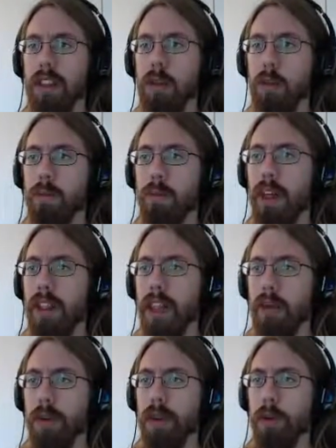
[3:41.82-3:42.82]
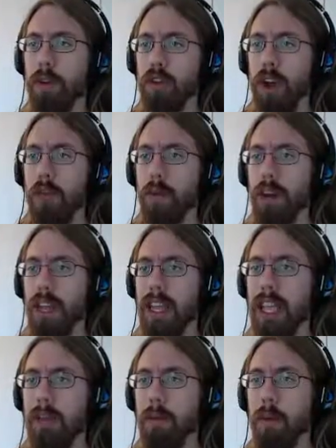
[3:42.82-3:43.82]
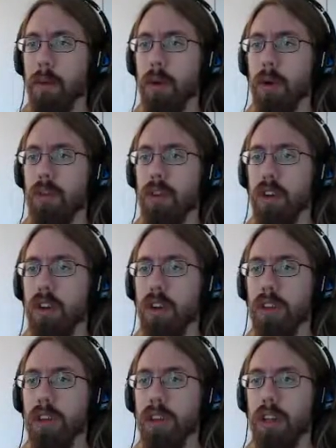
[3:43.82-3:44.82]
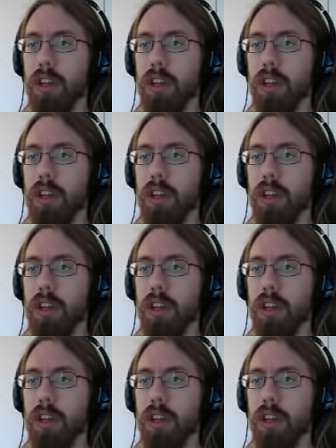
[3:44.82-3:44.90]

it? The like, rear-wheel drive one. I can't even remember what it was called.